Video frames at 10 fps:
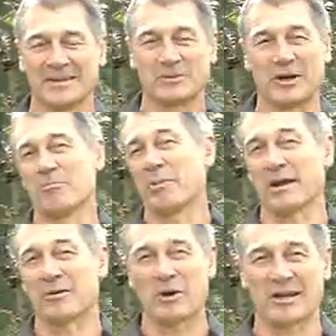Well, I'm
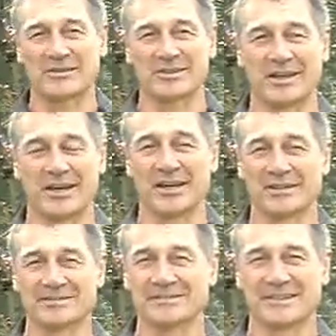back in Wellington now,
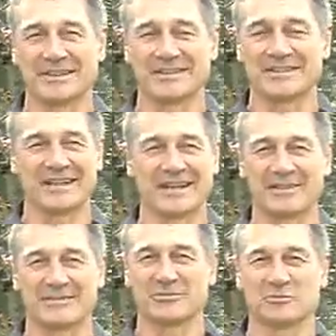
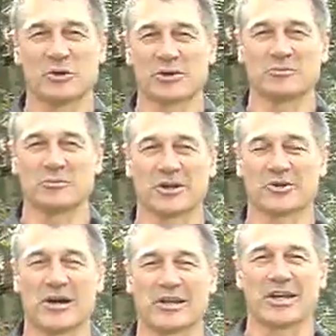and what a
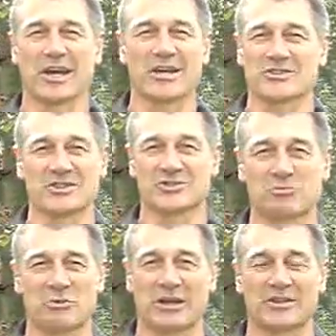great occasion it is
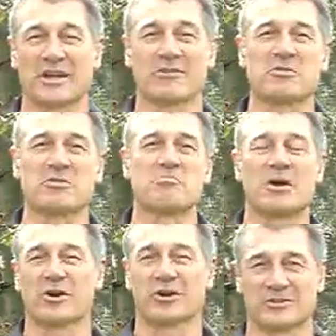in Wellington to have the
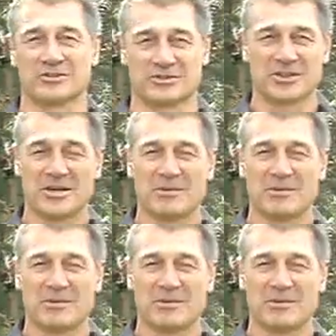Americans